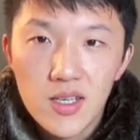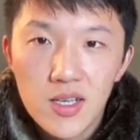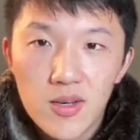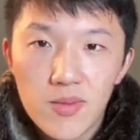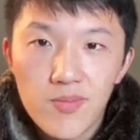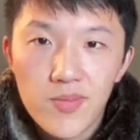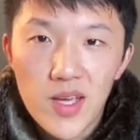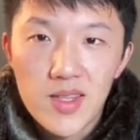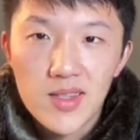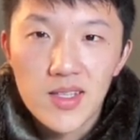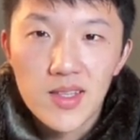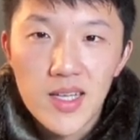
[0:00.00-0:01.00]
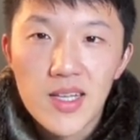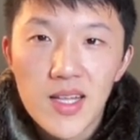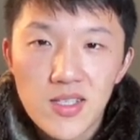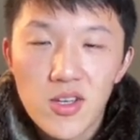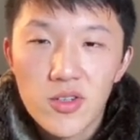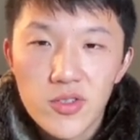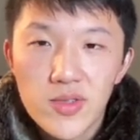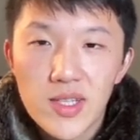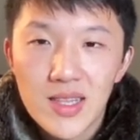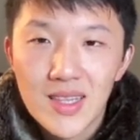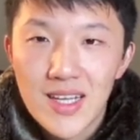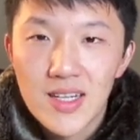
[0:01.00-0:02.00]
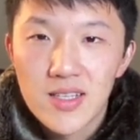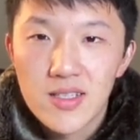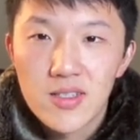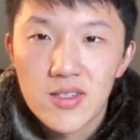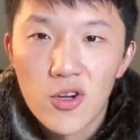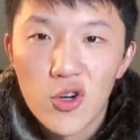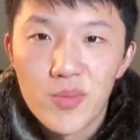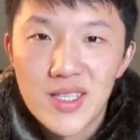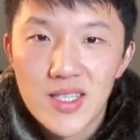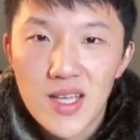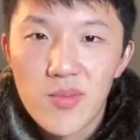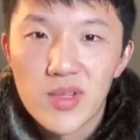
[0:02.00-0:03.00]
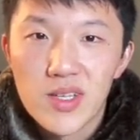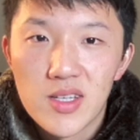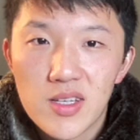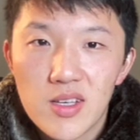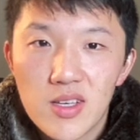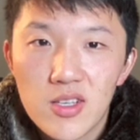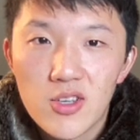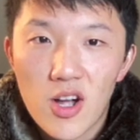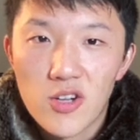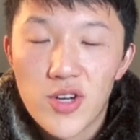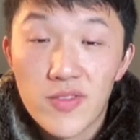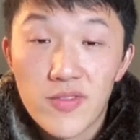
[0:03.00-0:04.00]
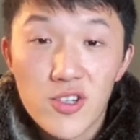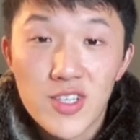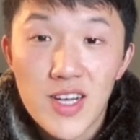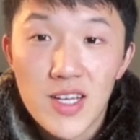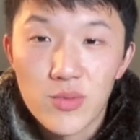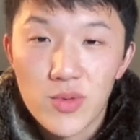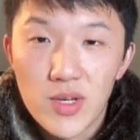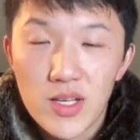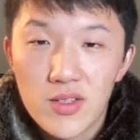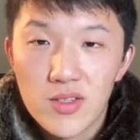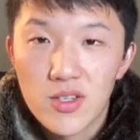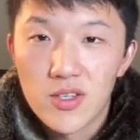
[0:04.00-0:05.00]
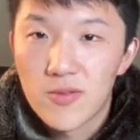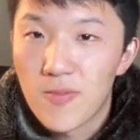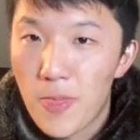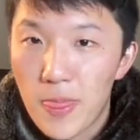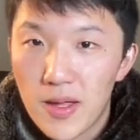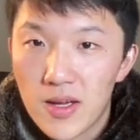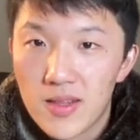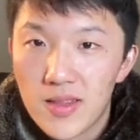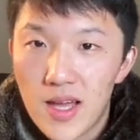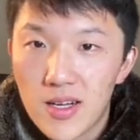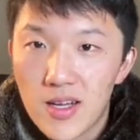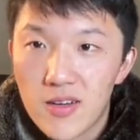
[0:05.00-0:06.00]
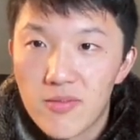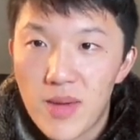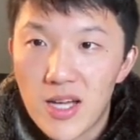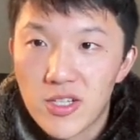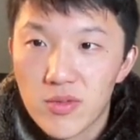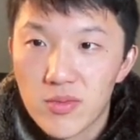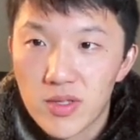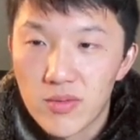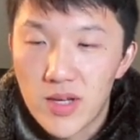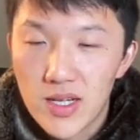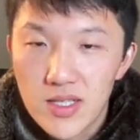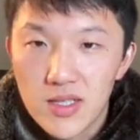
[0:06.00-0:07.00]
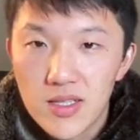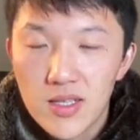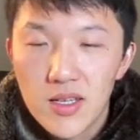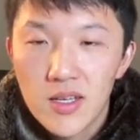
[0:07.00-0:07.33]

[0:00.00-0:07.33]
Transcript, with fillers: Um, I think the late that's also the latest Open Zeppelin contract version as well. So uh, that kind of matches really nicely.